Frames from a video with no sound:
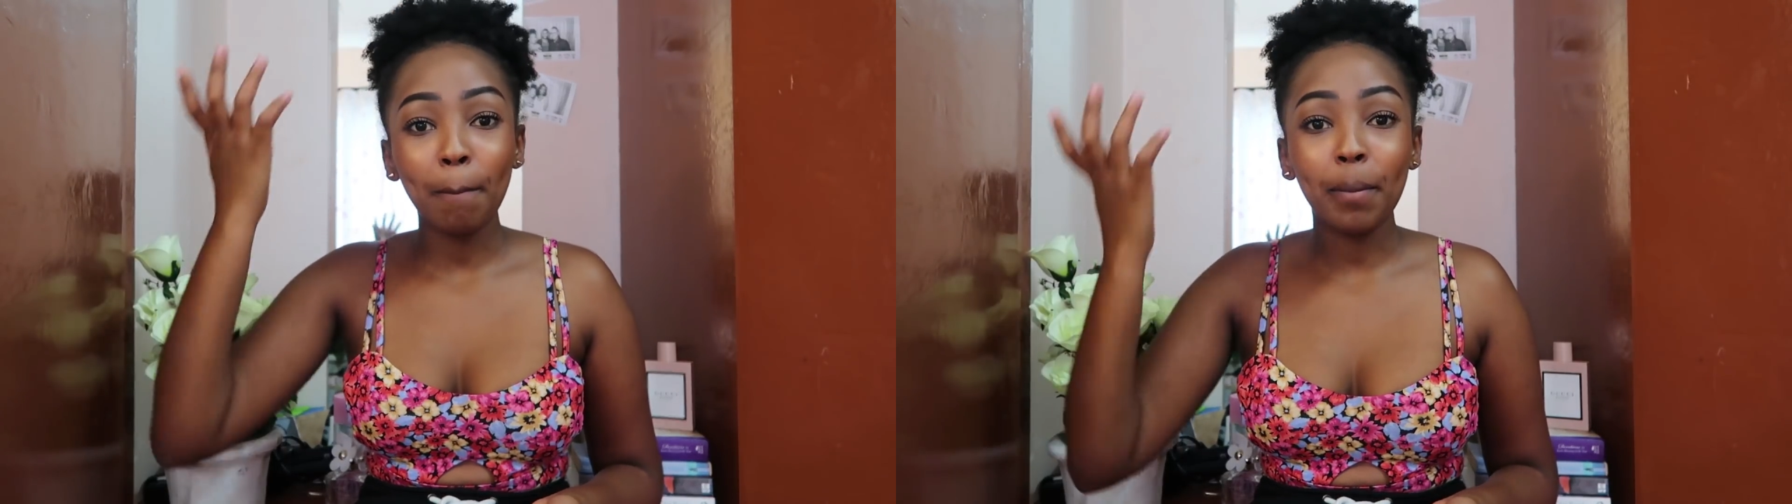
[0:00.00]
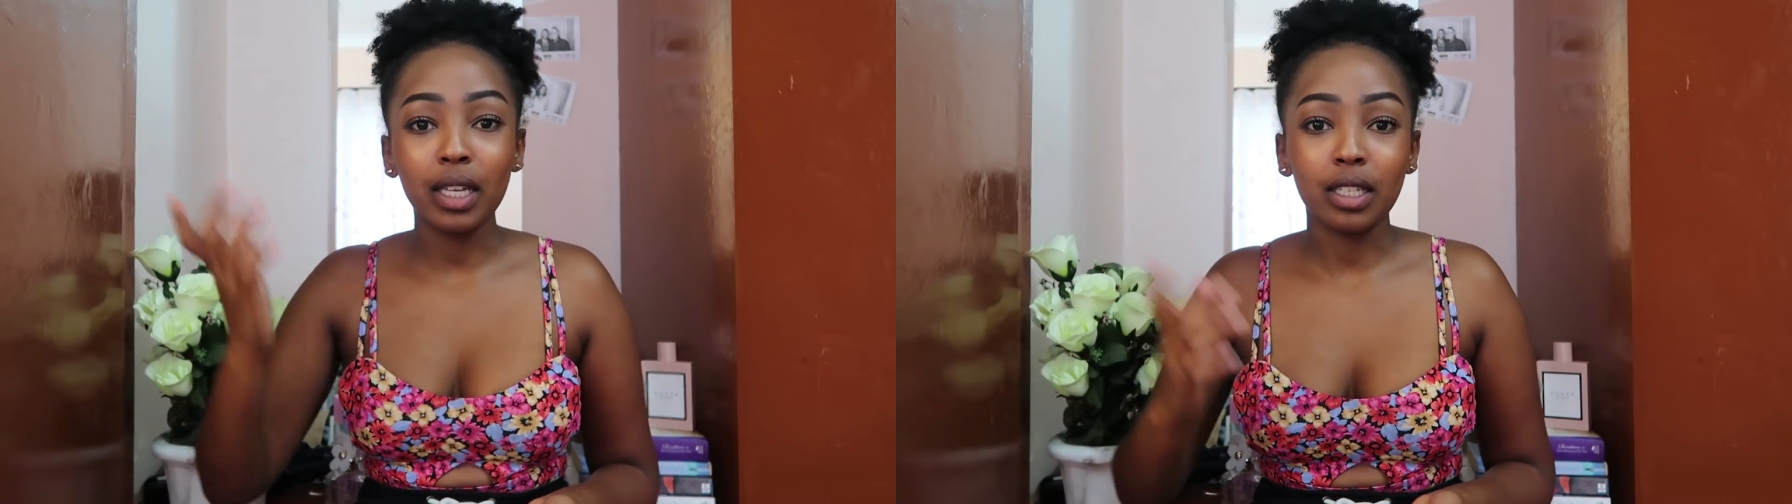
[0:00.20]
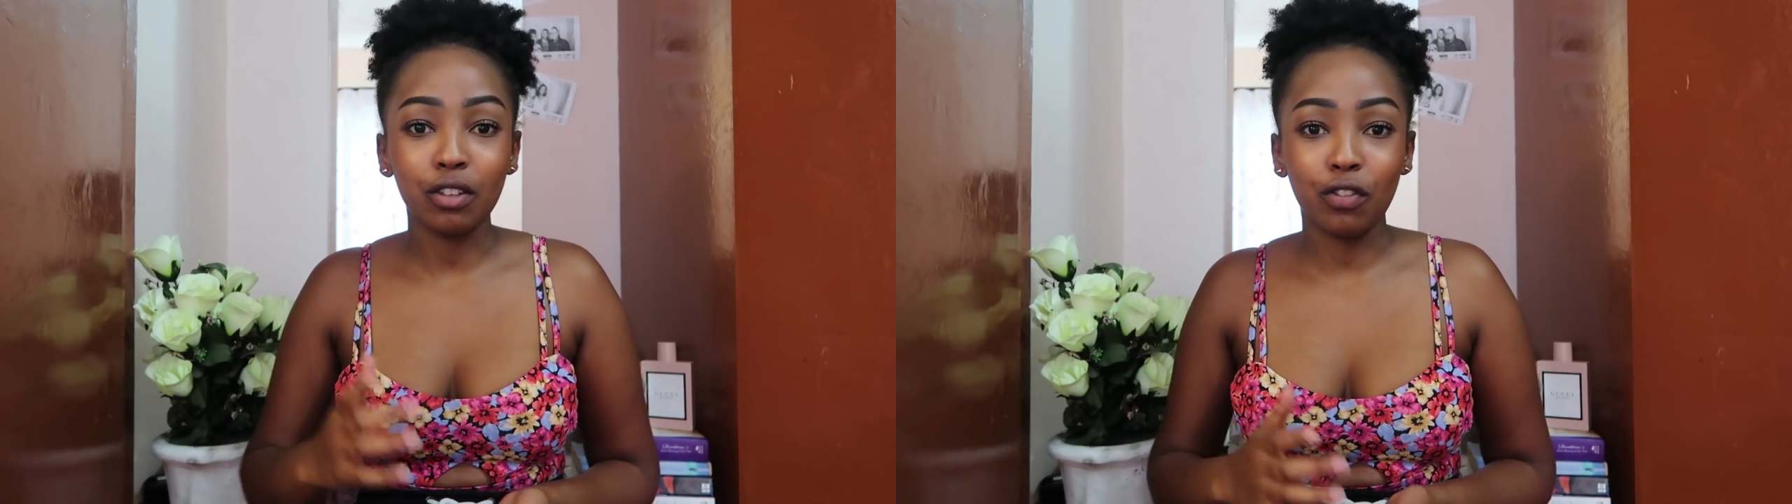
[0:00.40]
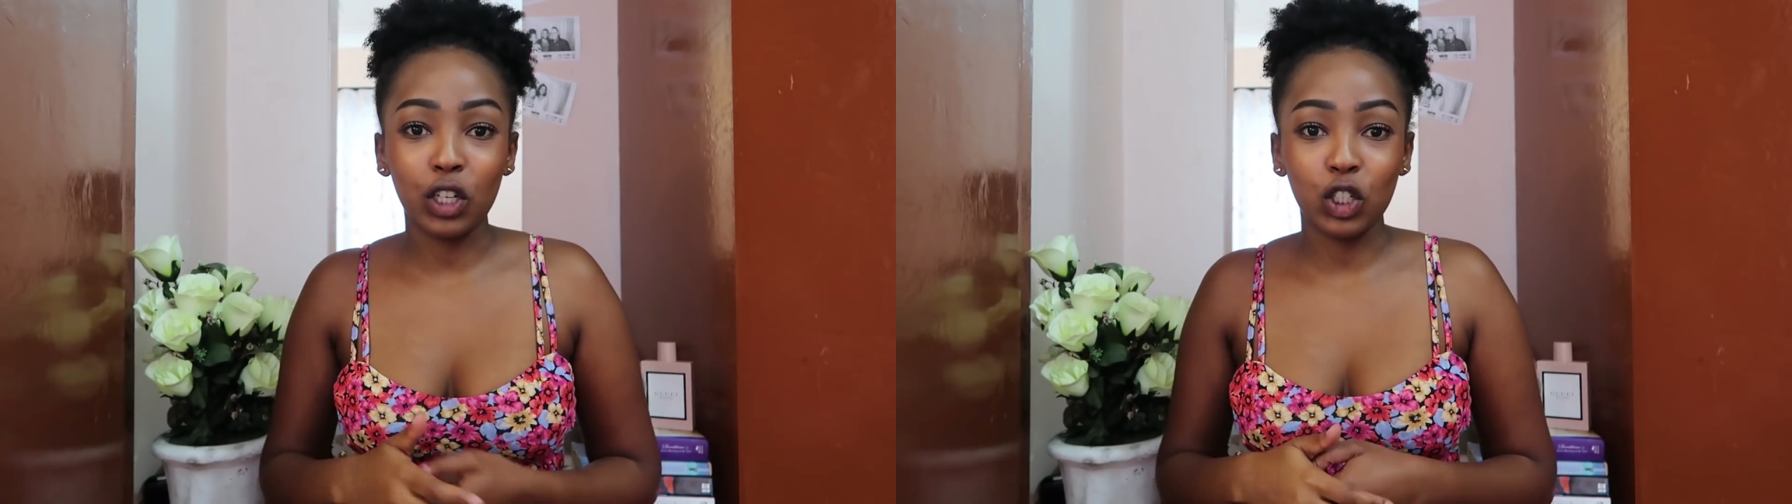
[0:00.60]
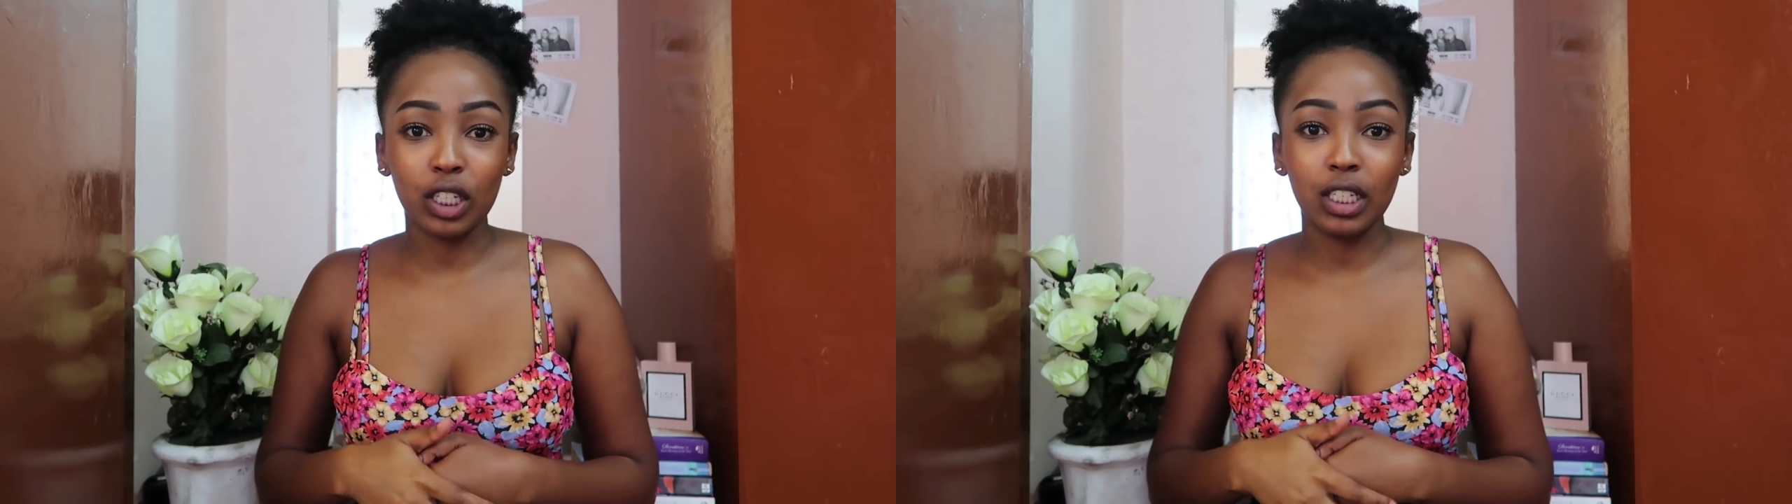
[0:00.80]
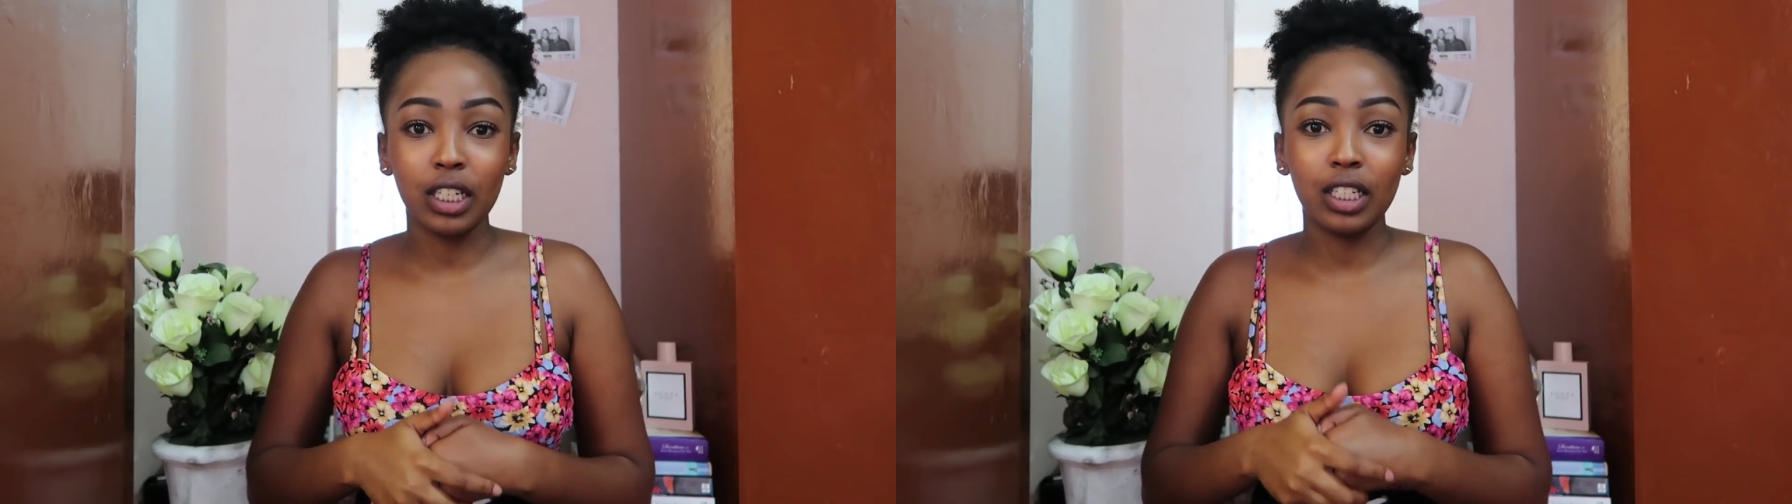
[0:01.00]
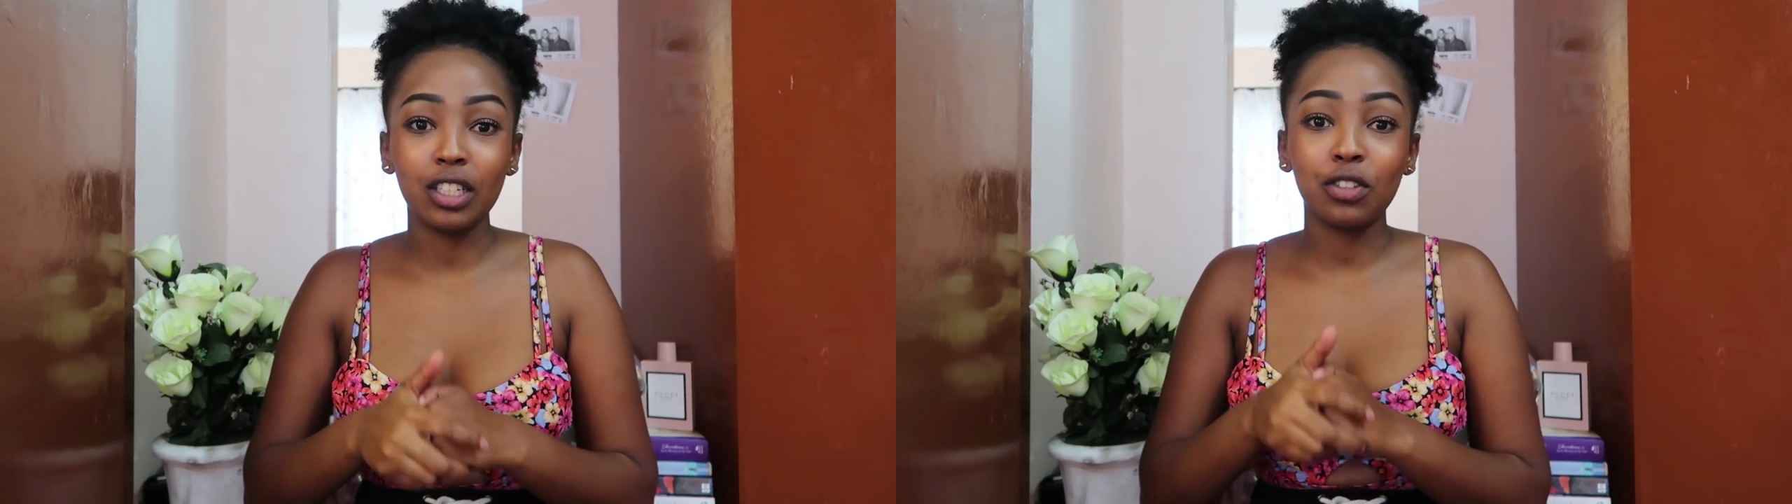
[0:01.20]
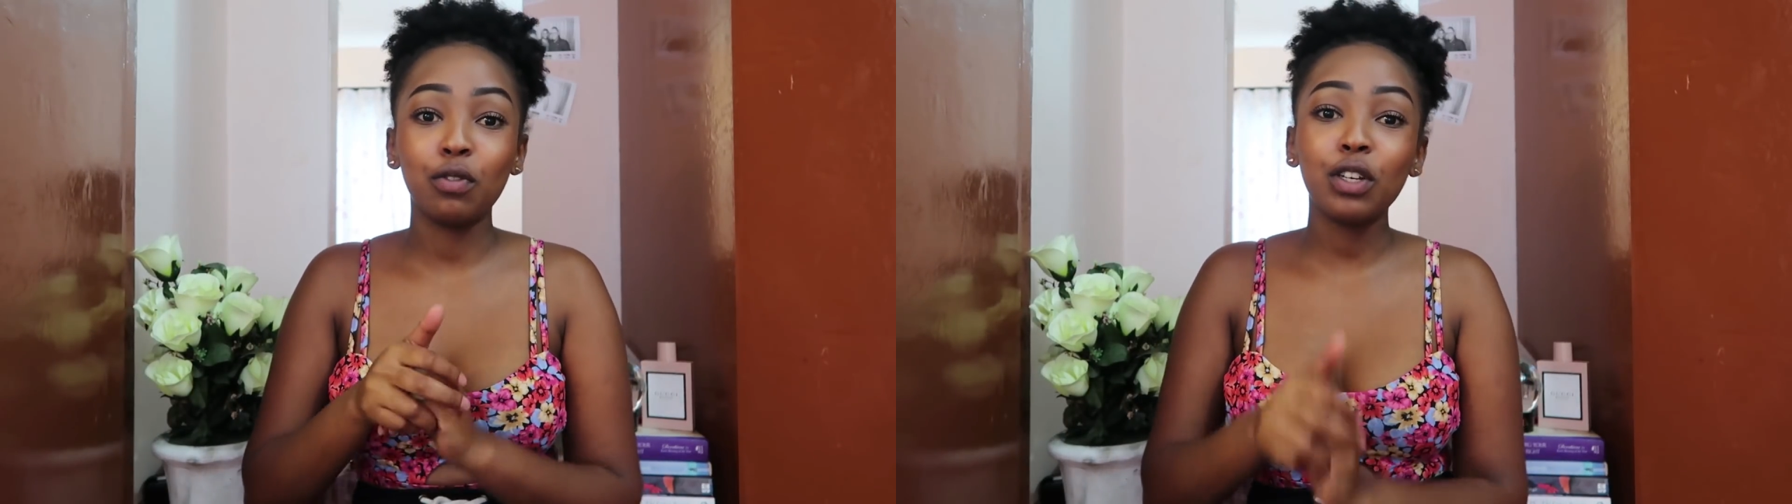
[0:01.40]
best if I just did
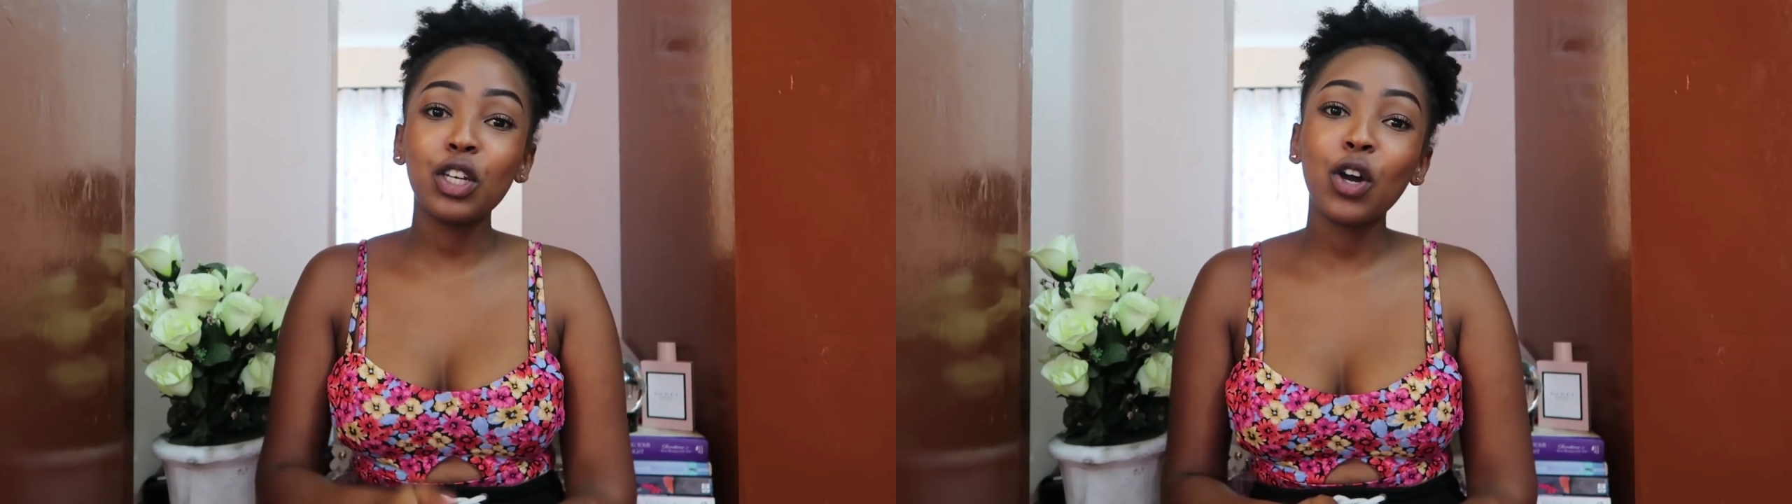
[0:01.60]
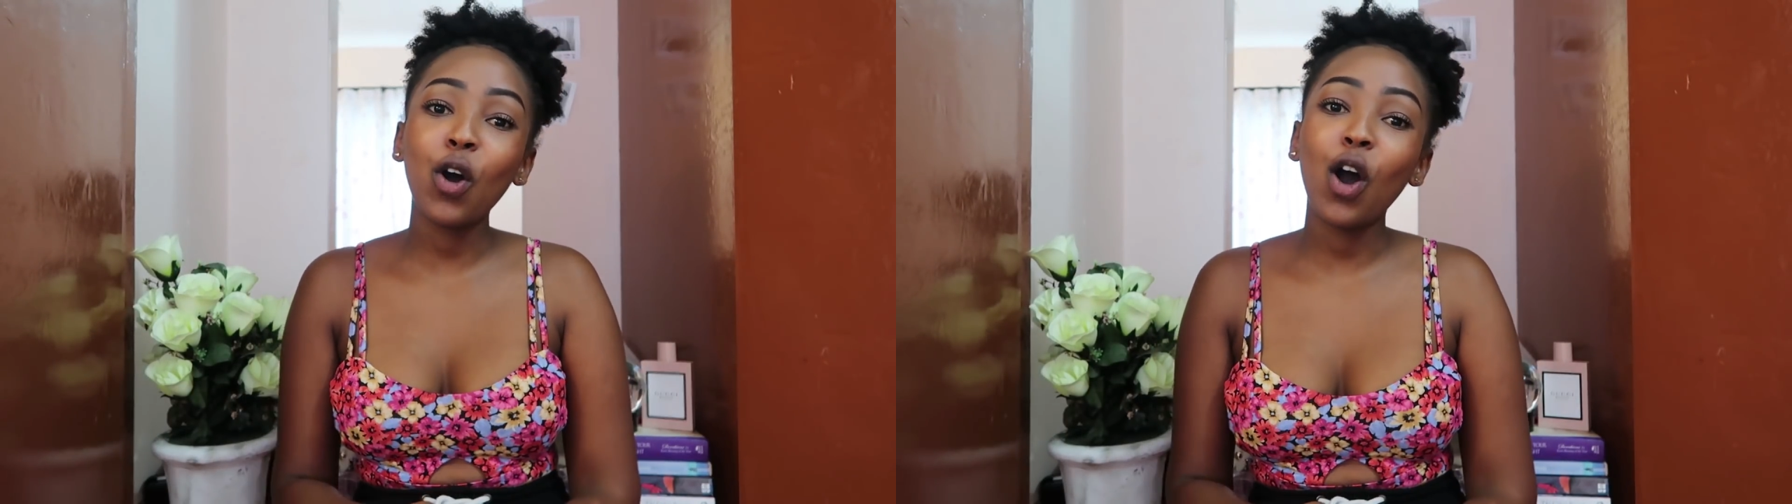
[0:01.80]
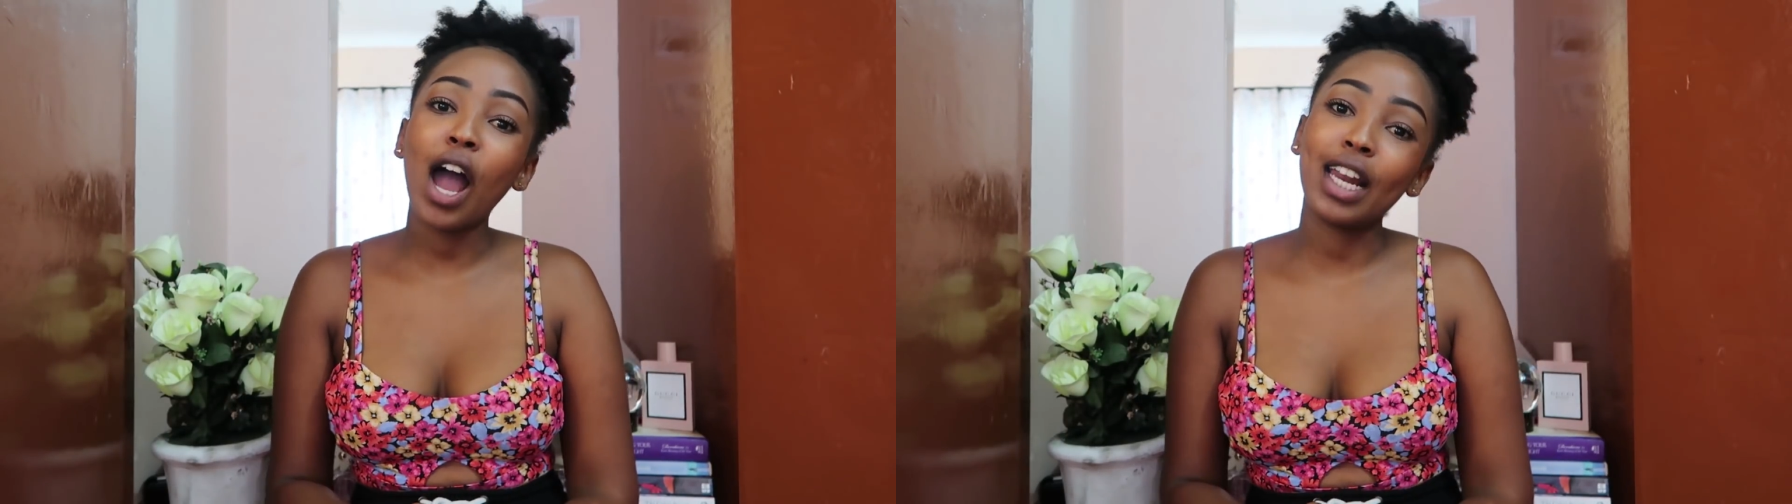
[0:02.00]
this video